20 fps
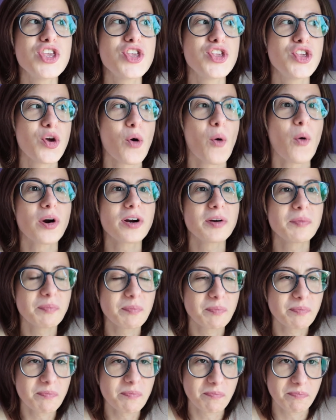your
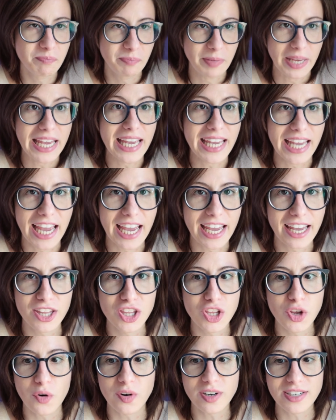being
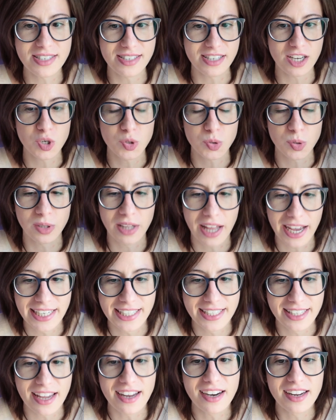and your sexual
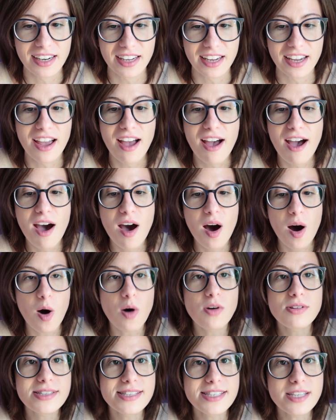identity
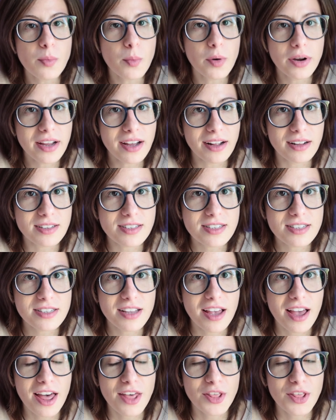on someone else.